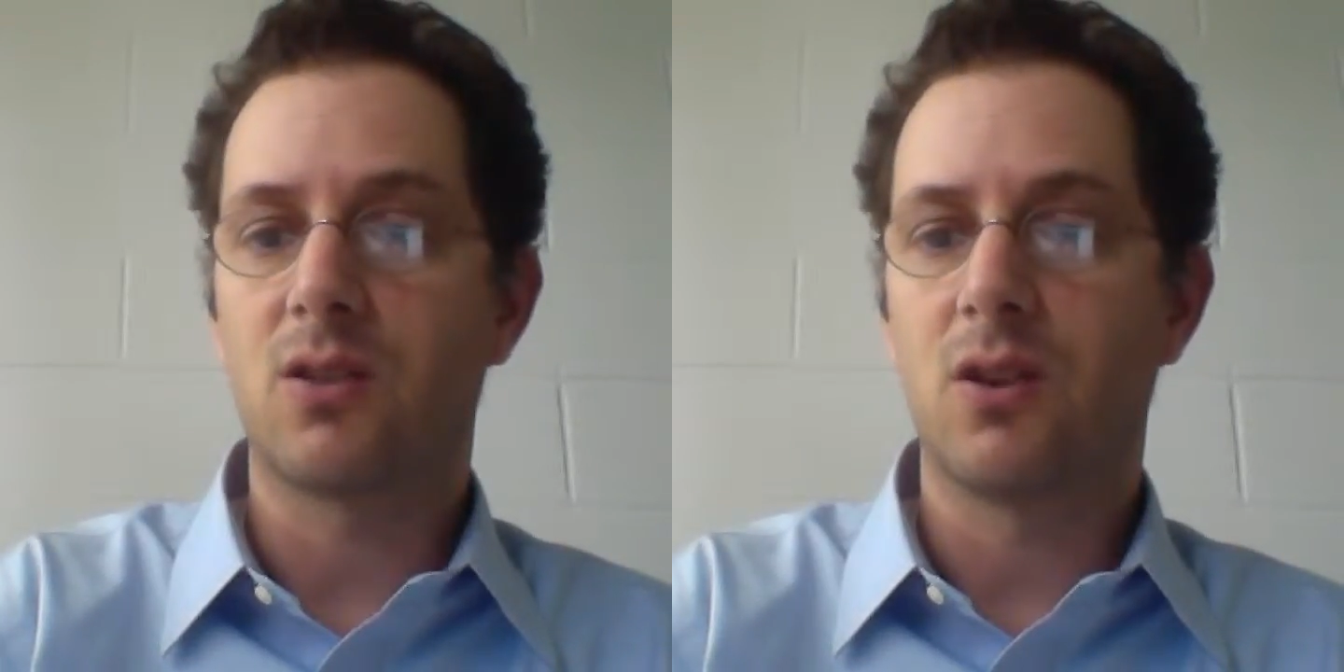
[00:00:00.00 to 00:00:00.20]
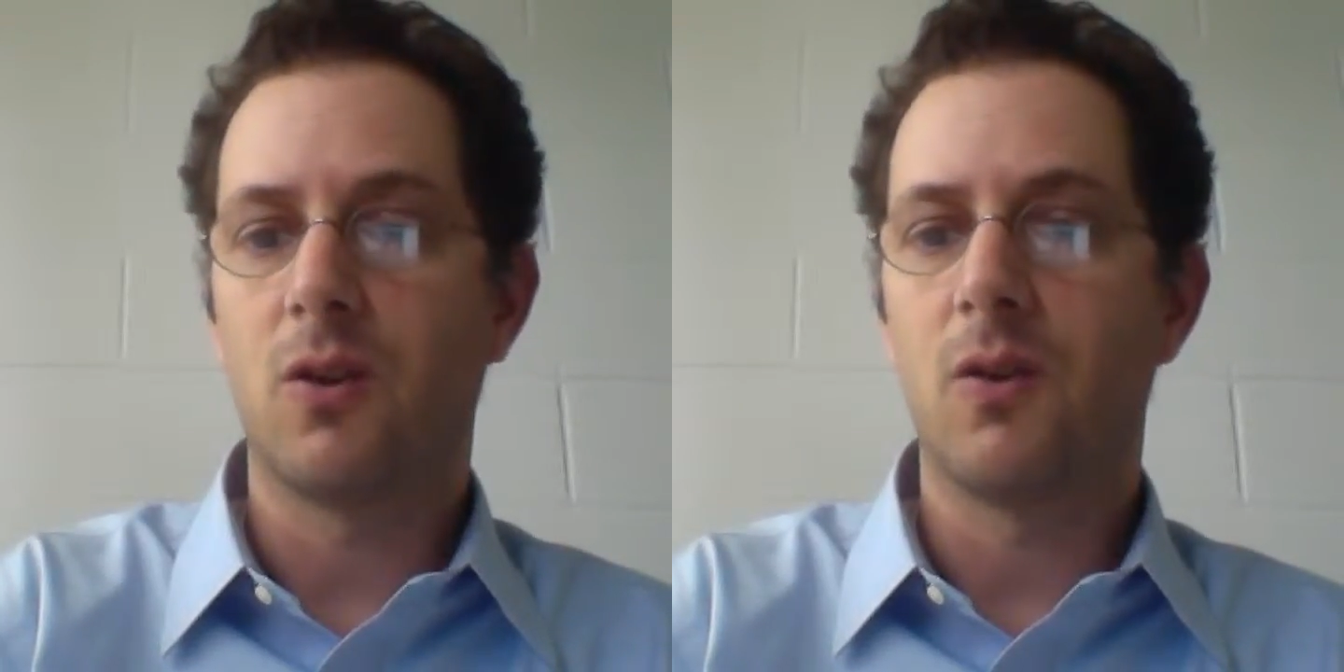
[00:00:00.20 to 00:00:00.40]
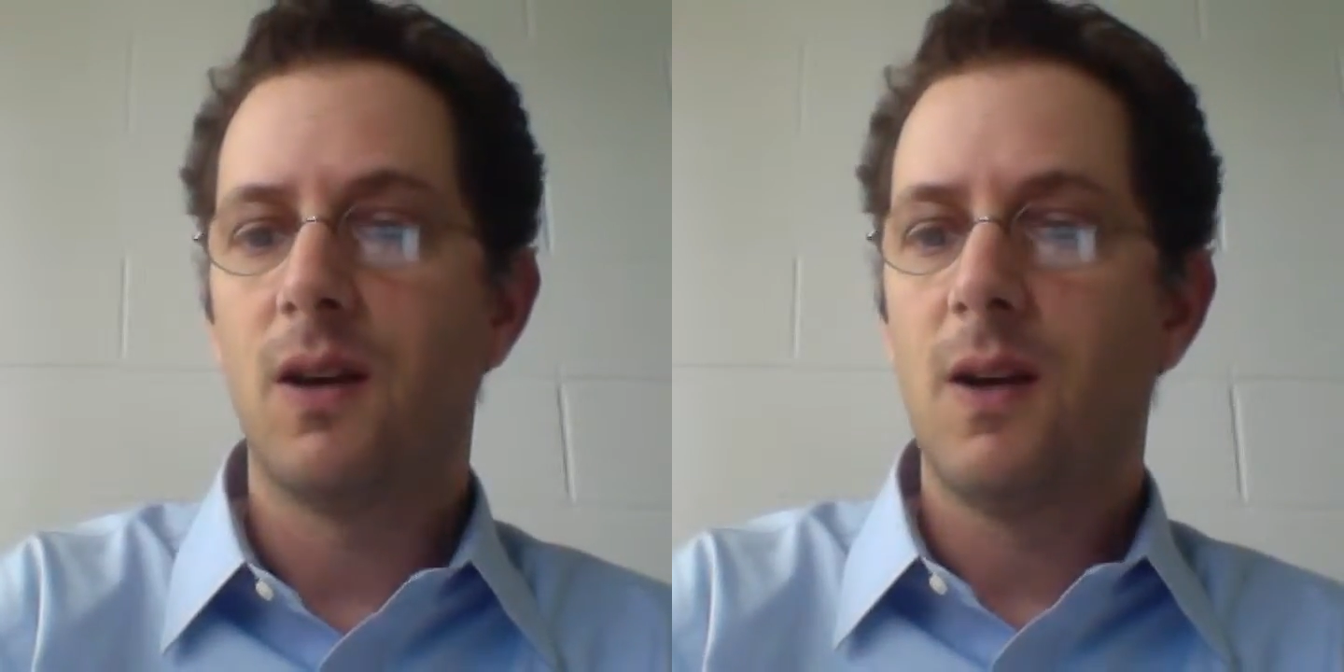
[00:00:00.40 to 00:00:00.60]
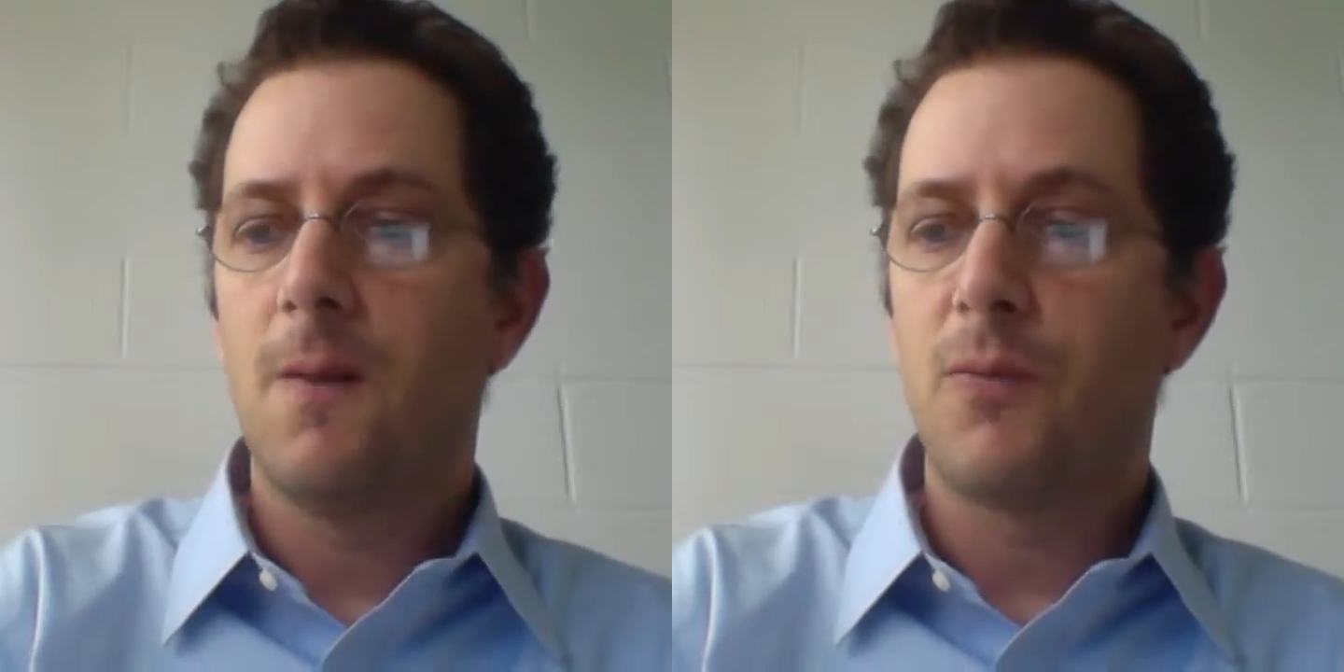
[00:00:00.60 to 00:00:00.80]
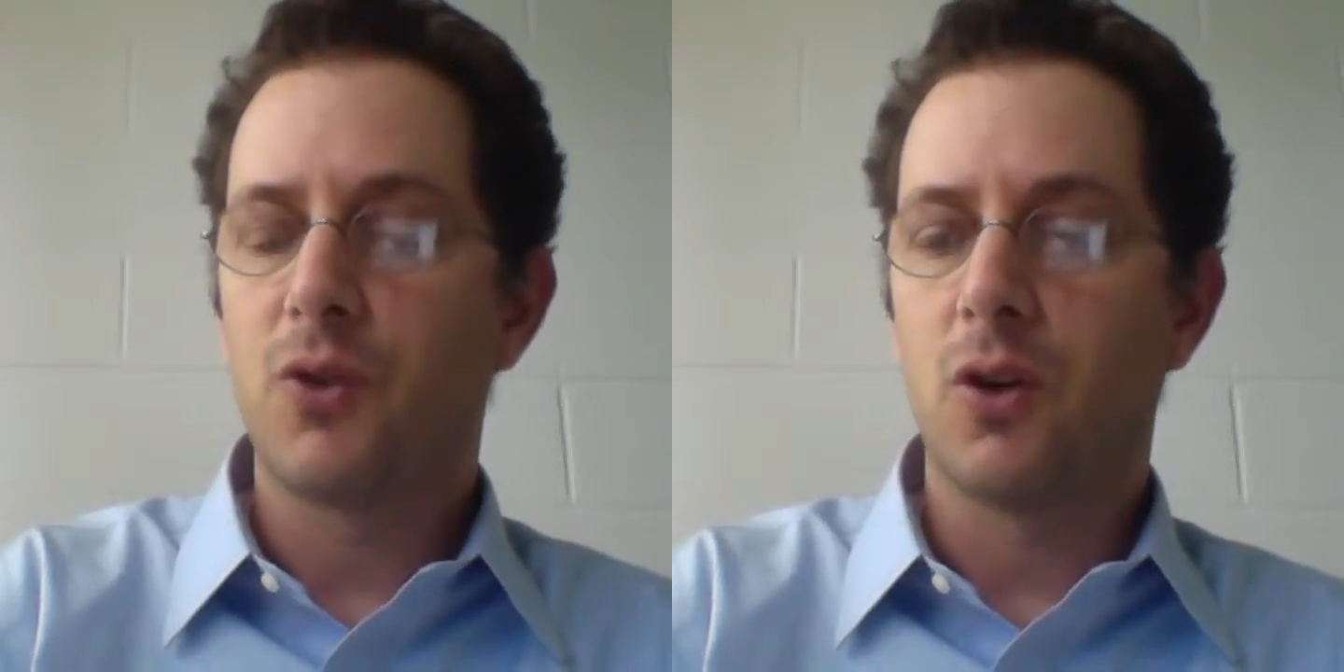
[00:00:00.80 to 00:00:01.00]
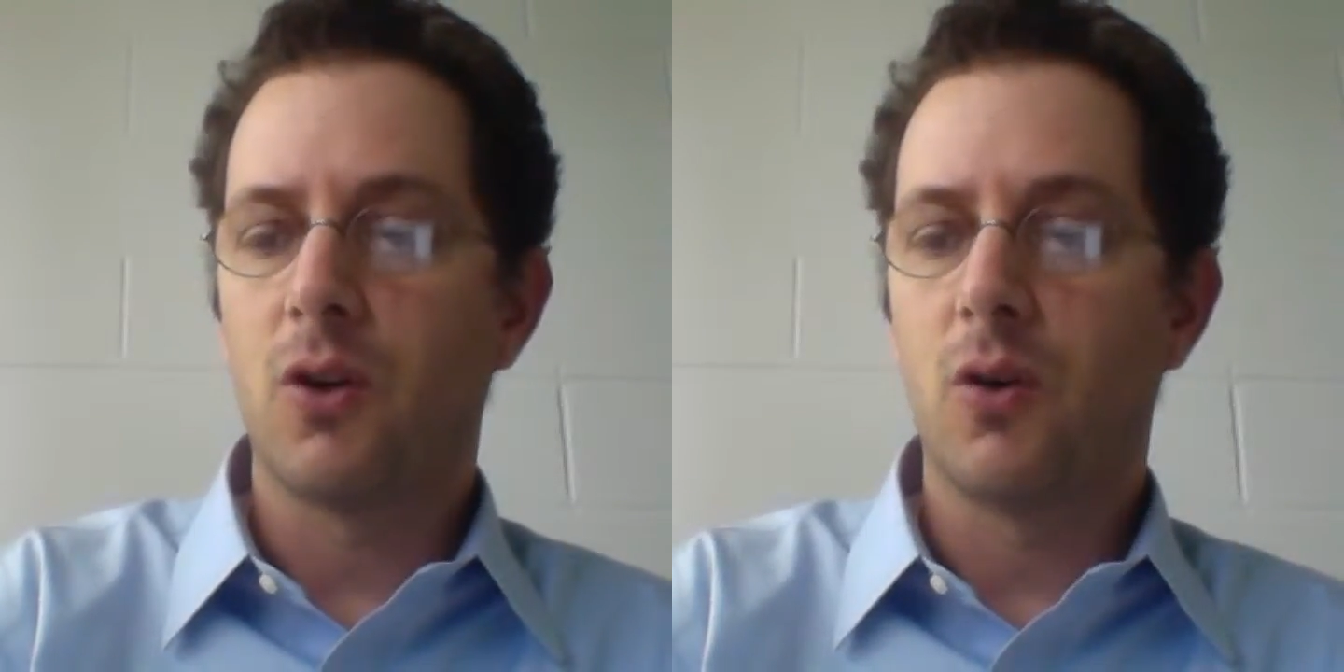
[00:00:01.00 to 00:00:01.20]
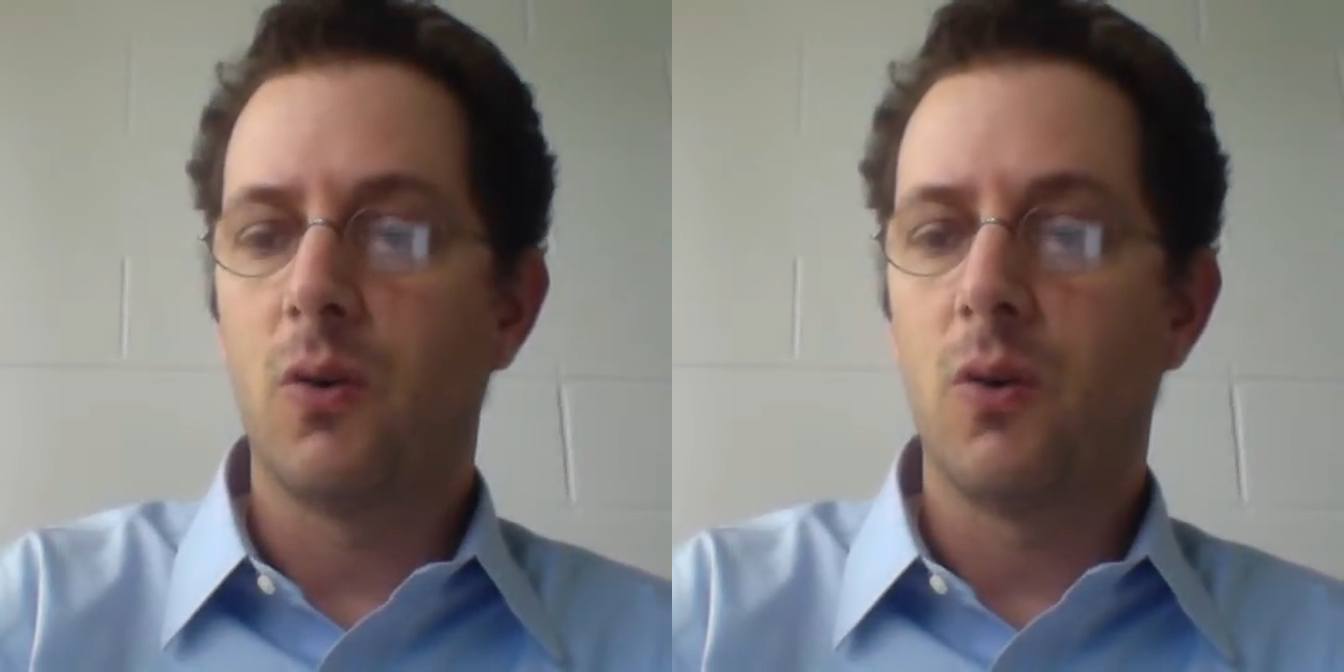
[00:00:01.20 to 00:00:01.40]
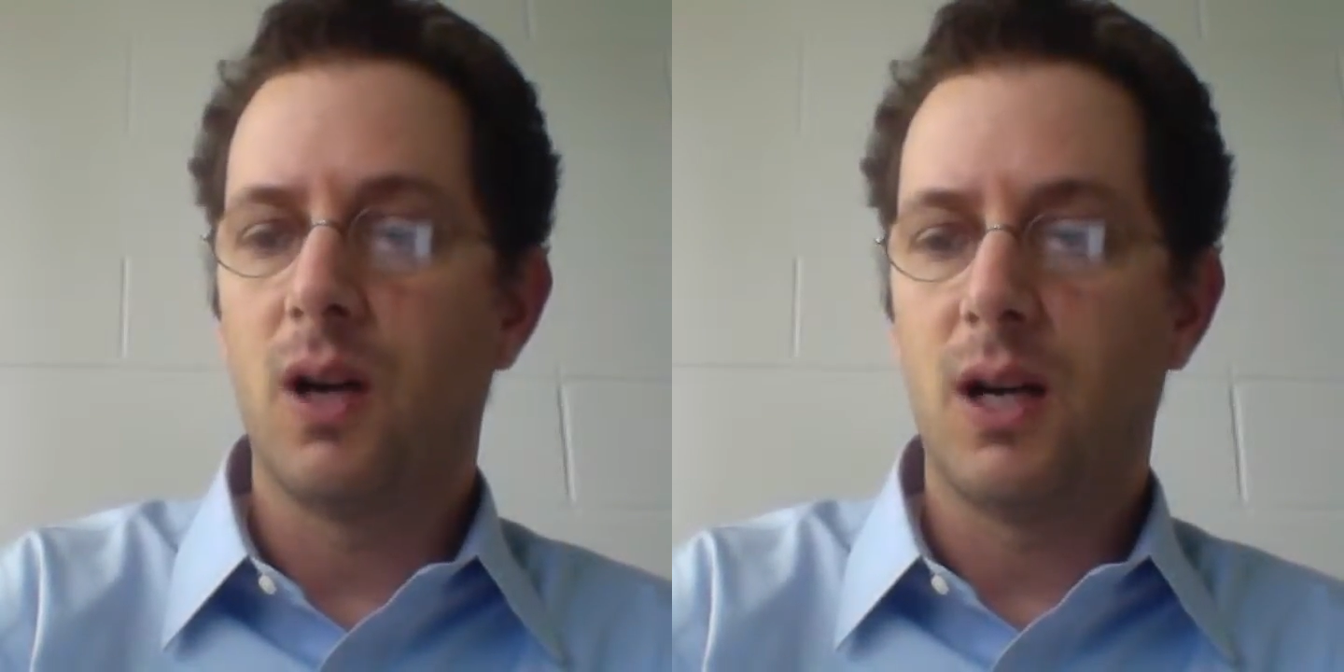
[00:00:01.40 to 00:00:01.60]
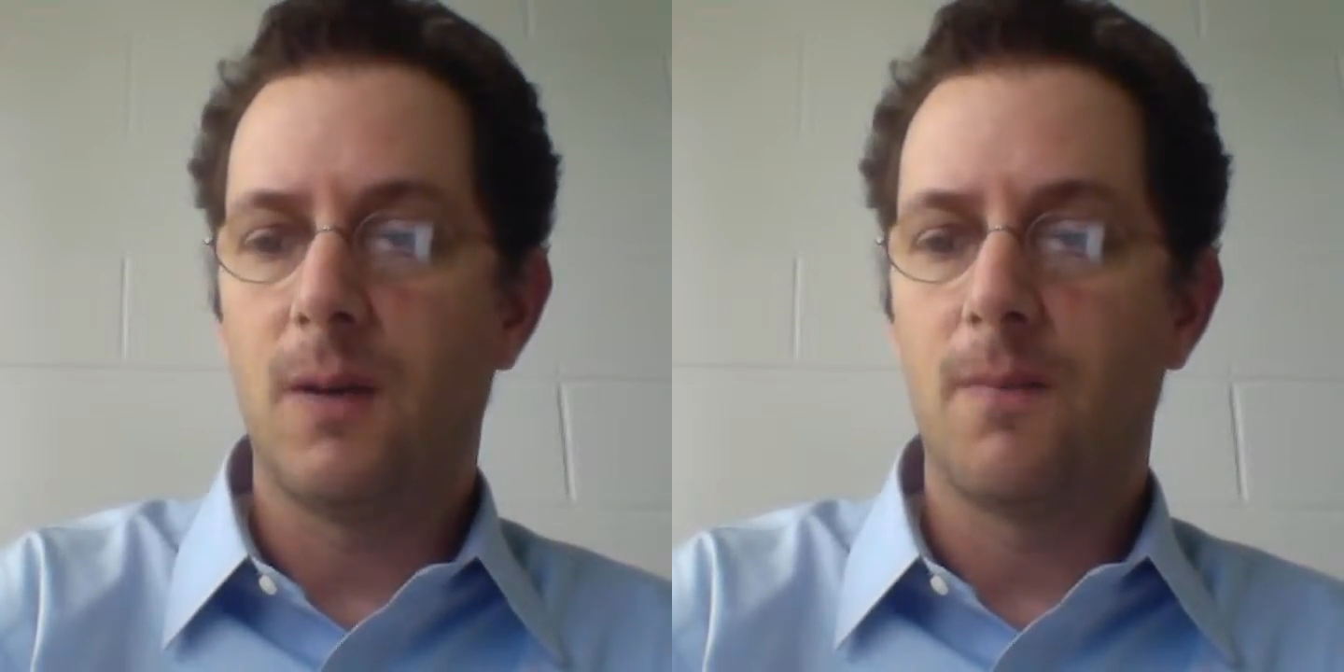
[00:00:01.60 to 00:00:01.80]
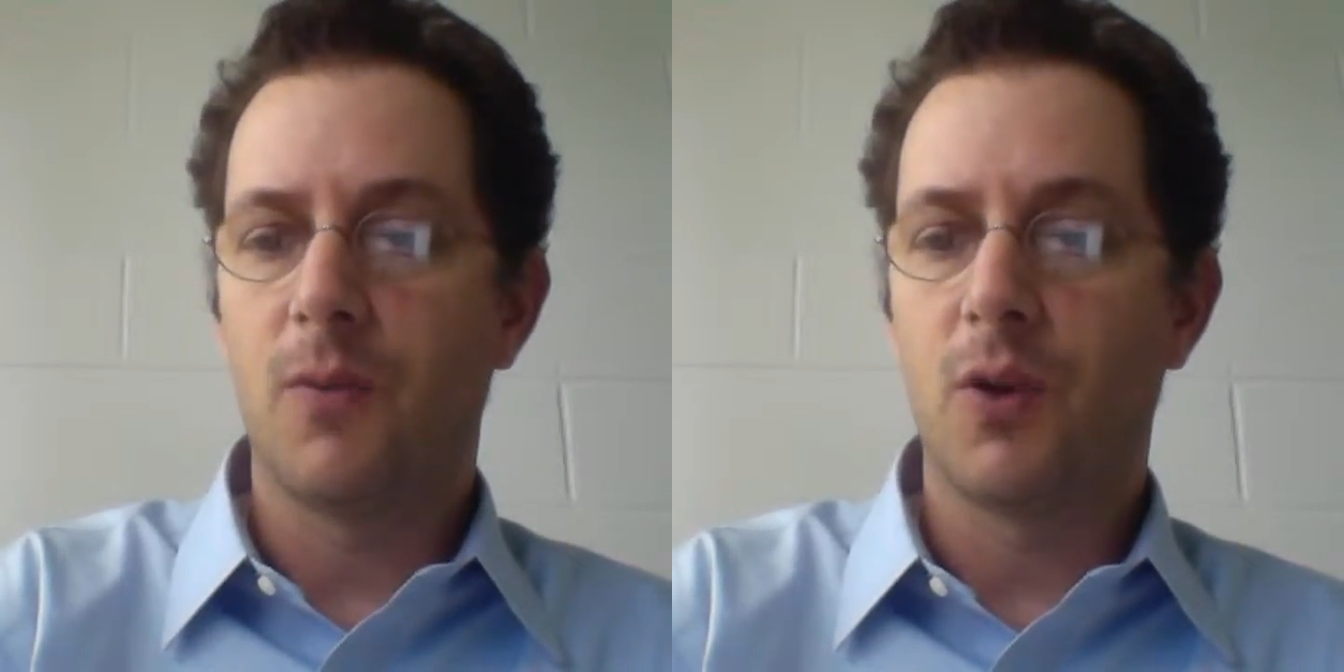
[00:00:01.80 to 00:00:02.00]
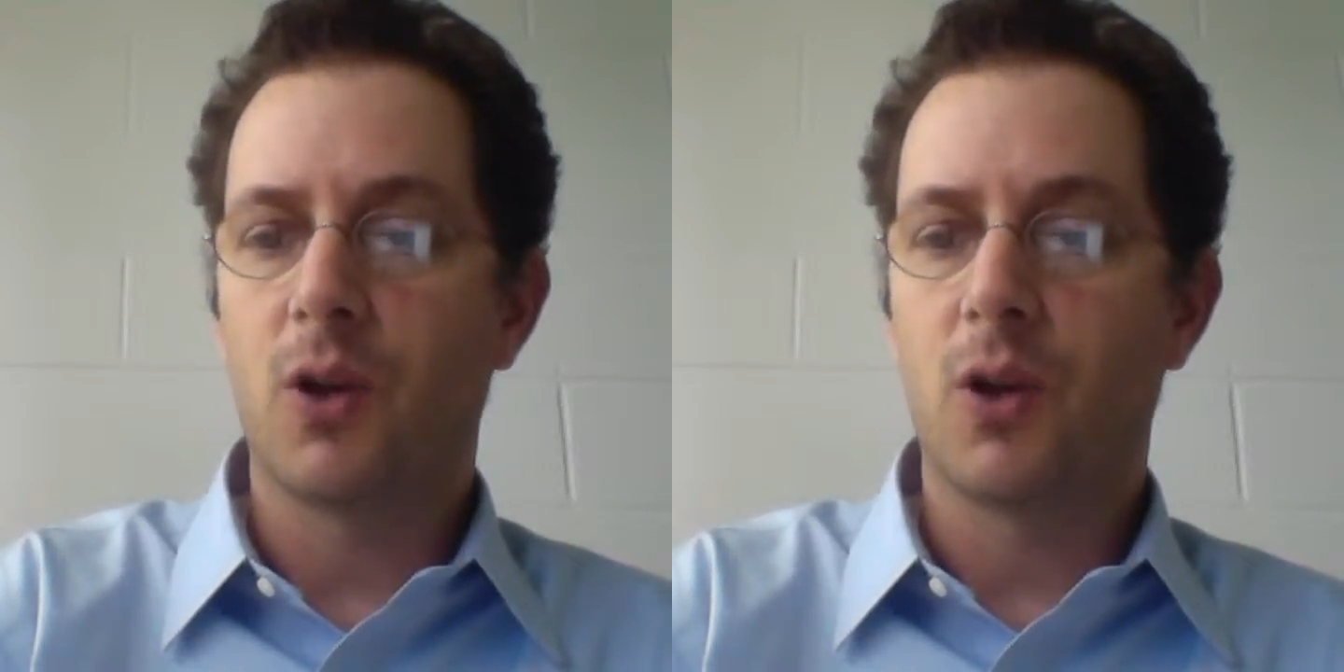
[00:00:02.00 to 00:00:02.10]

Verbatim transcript: So the